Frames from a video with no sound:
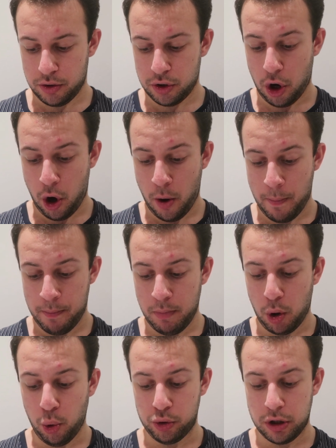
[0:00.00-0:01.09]

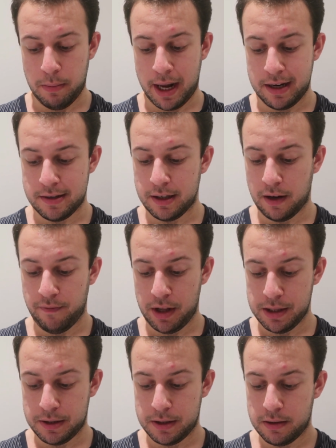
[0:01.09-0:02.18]
Tom also managed to
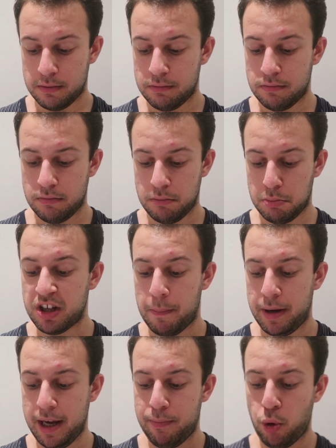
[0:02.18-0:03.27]
convince some
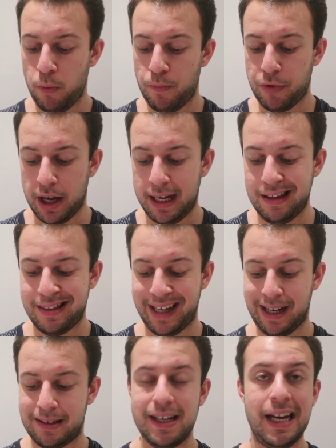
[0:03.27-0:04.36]
people that he
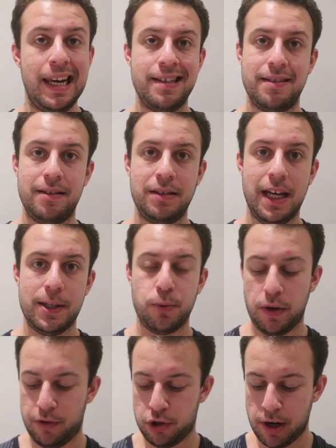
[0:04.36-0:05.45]
thinks Alyssa is
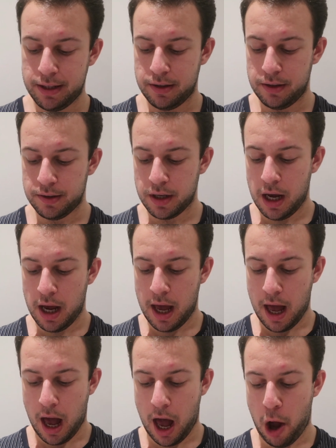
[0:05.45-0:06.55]
one of the traitors,
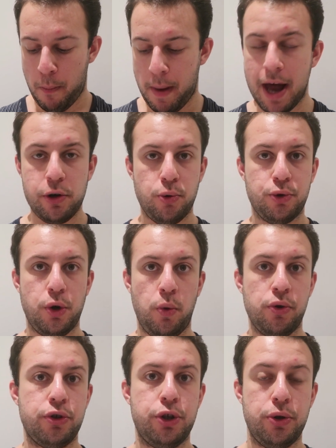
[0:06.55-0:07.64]
and he also
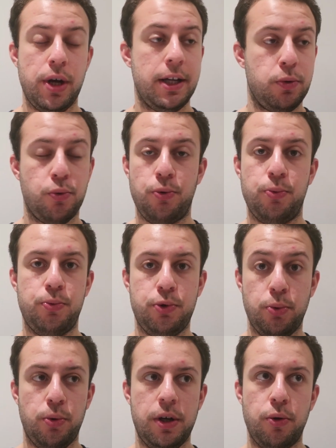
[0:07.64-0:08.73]
wants to do that
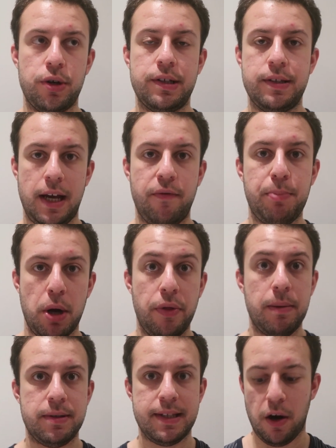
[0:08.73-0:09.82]
in order to save both
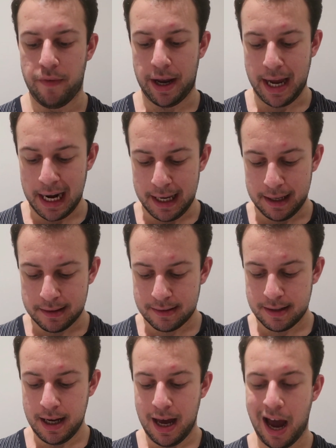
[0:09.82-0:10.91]
himself and
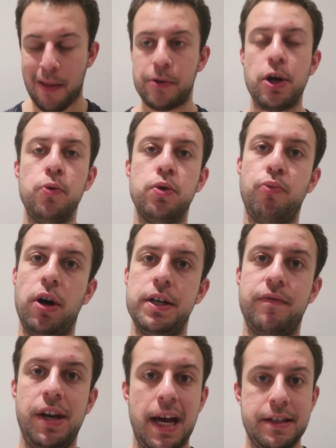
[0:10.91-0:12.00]
Alex. And the total prize
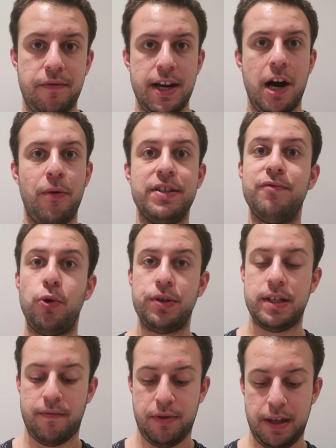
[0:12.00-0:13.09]
fund as of now is
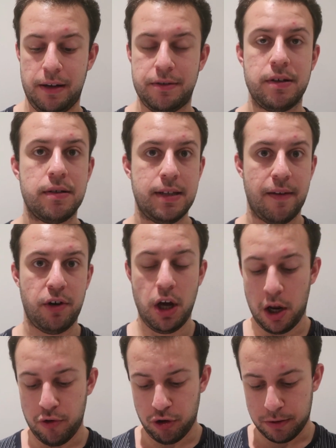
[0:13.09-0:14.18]

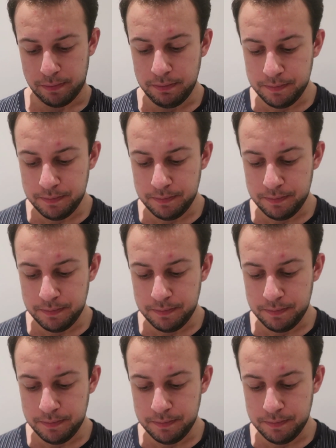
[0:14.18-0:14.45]
47,700.